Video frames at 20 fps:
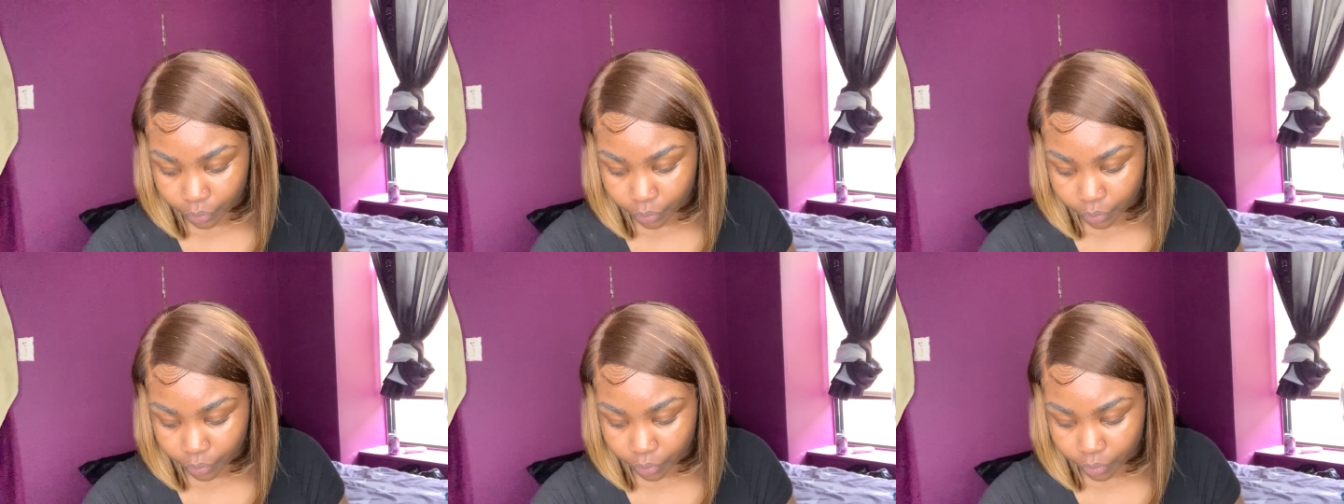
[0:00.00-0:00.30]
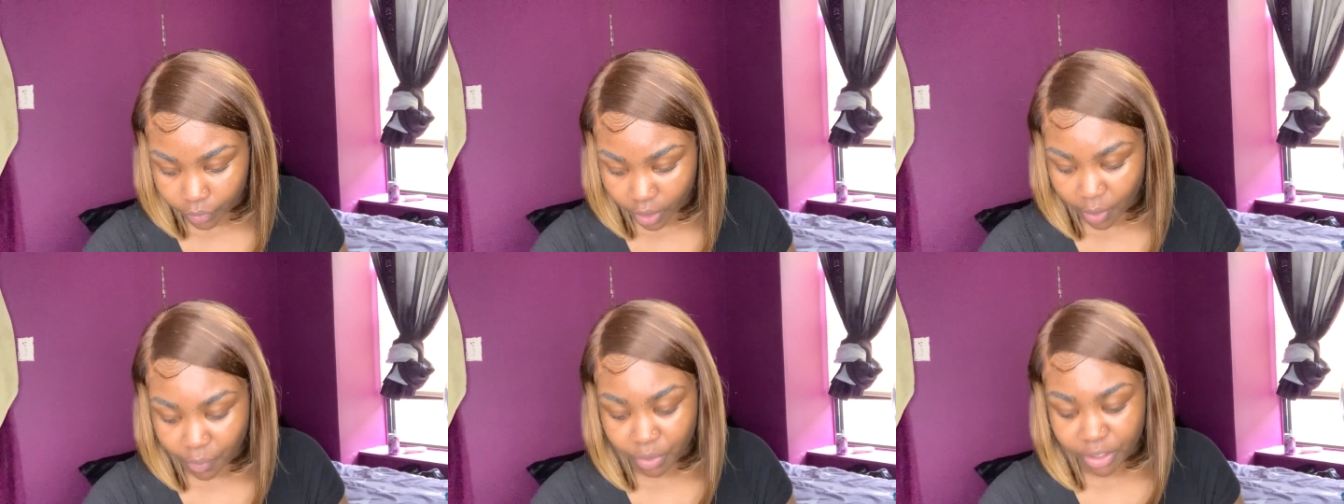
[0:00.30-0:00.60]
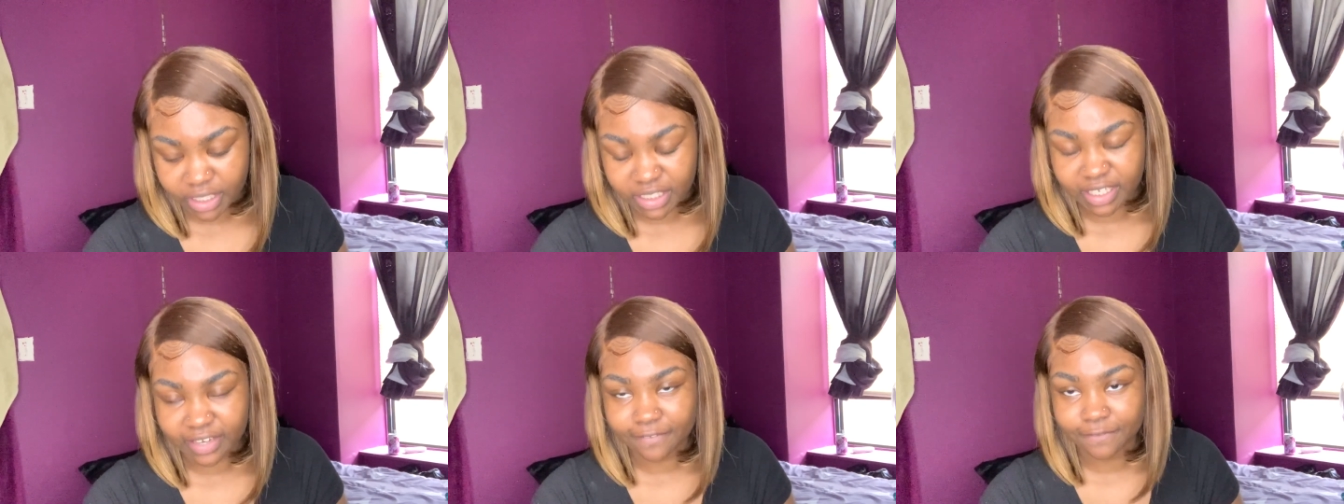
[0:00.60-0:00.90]
I want to say
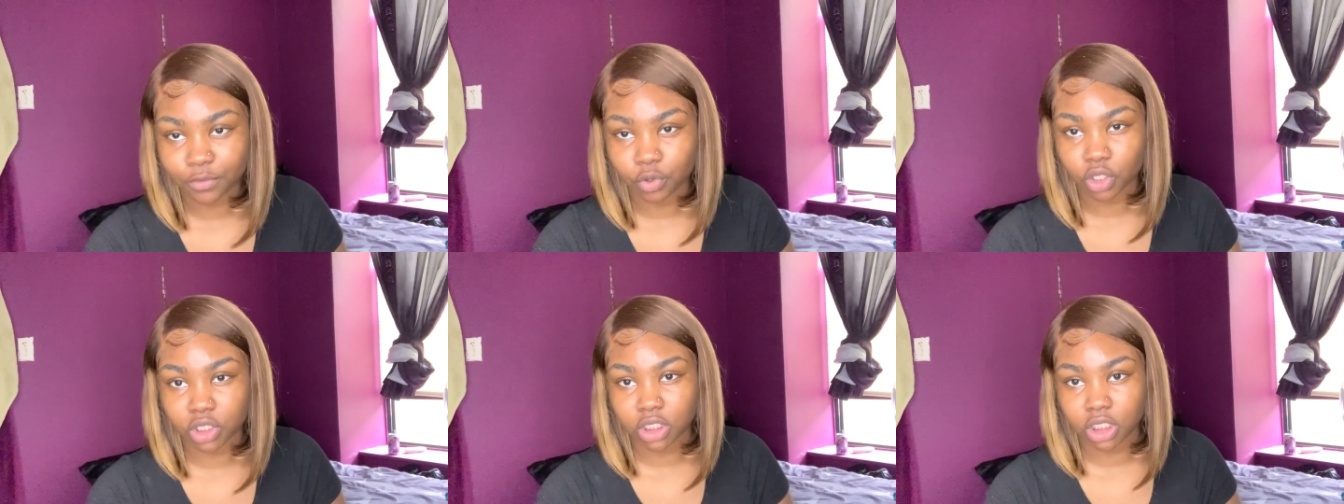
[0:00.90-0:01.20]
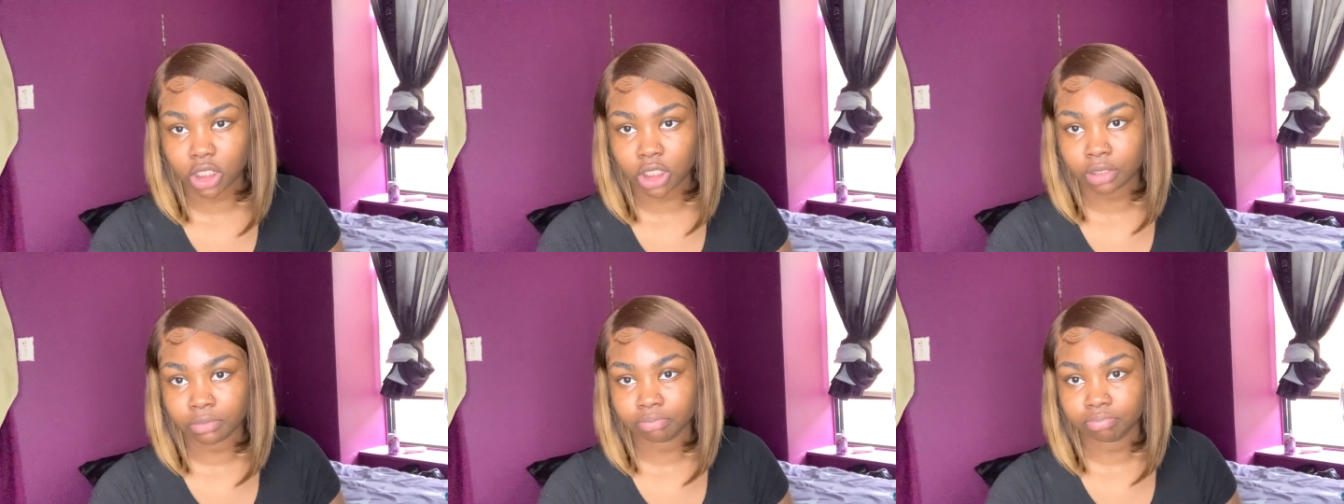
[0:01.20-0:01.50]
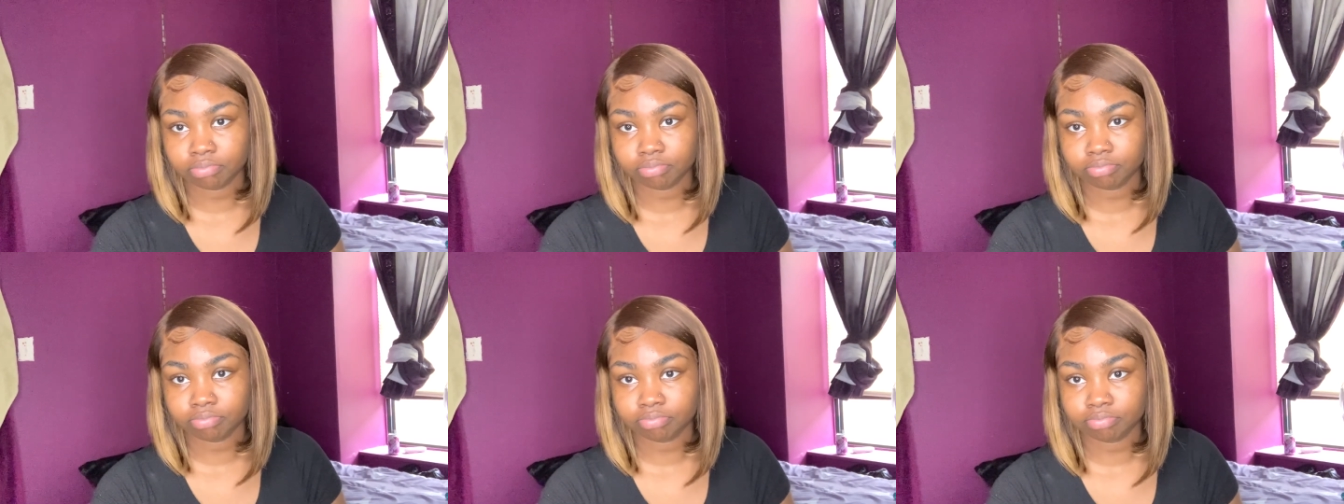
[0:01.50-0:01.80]
14
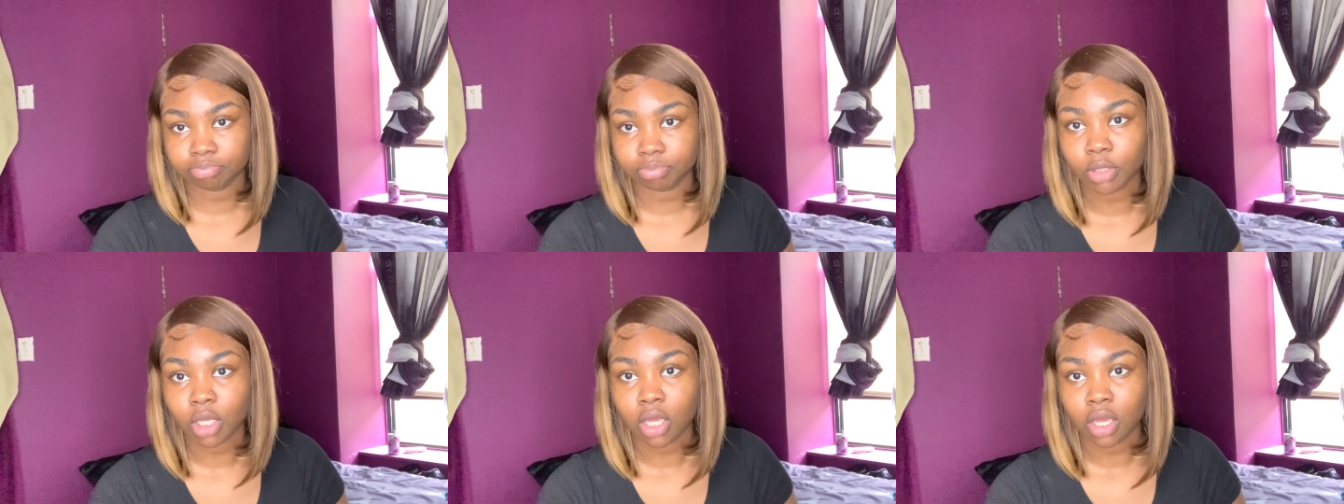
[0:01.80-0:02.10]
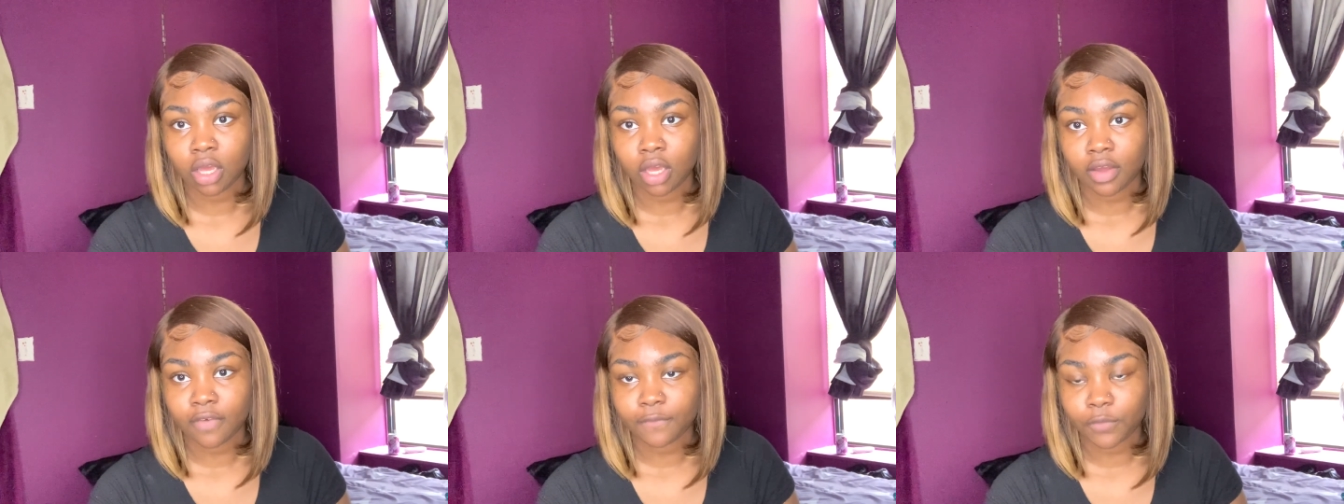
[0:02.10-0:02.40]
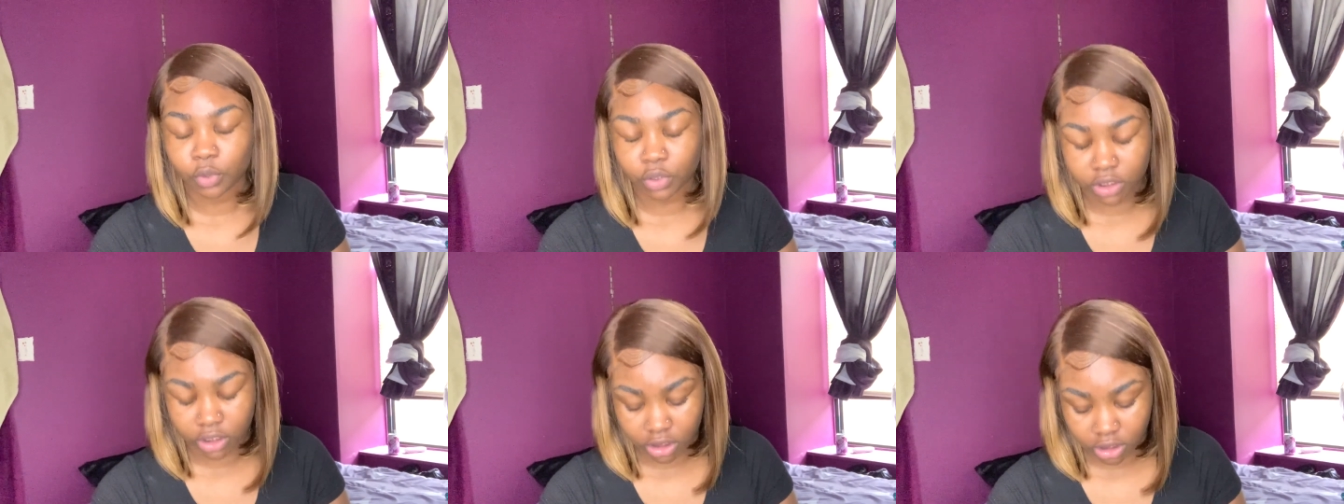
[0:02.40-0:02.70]

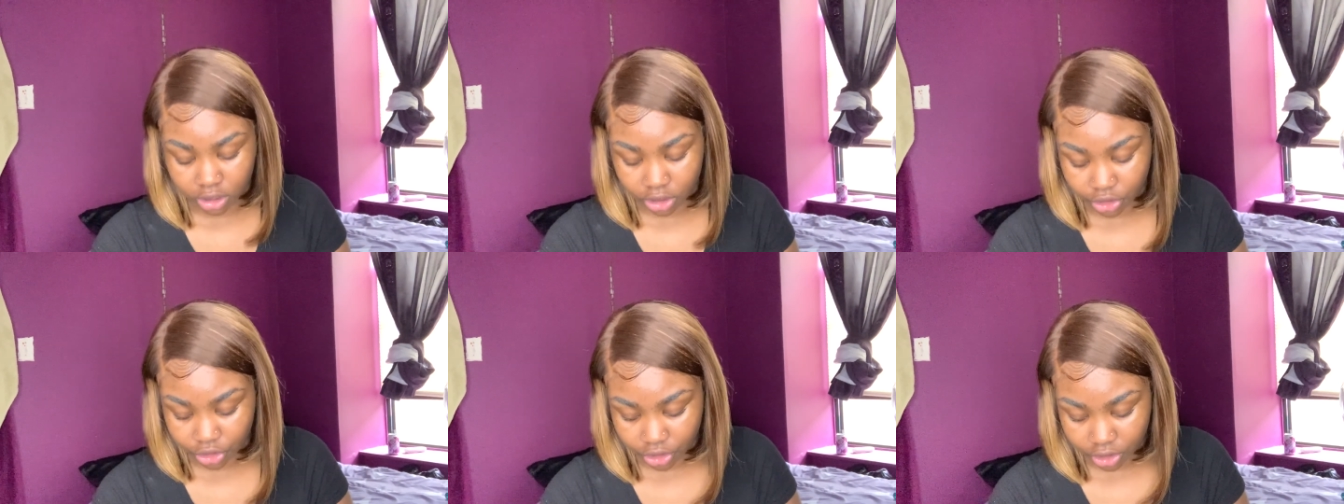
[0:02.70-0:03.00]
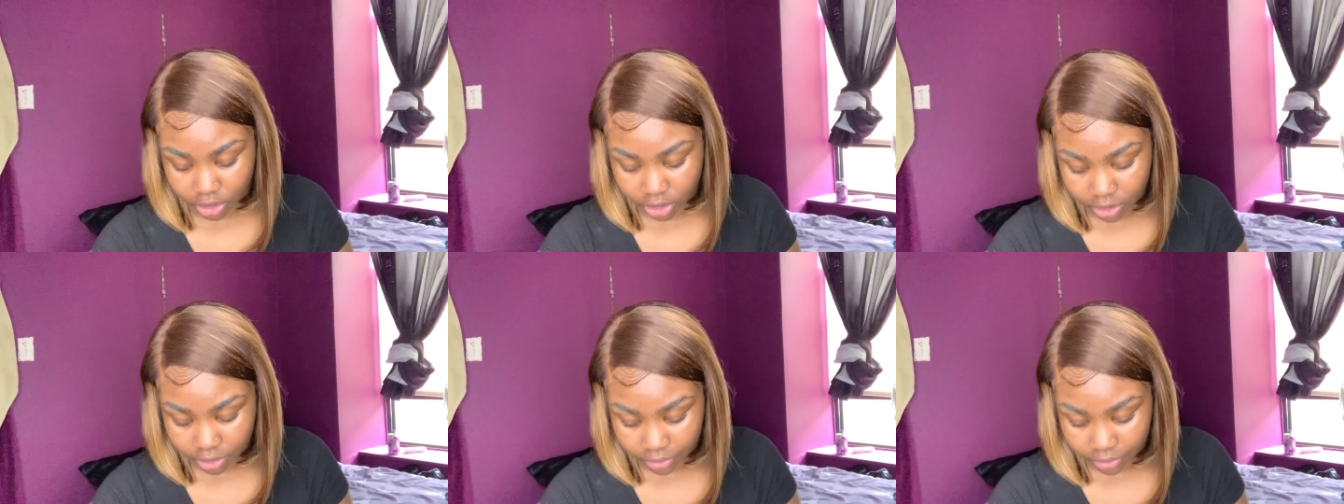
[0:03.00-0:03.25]
inches.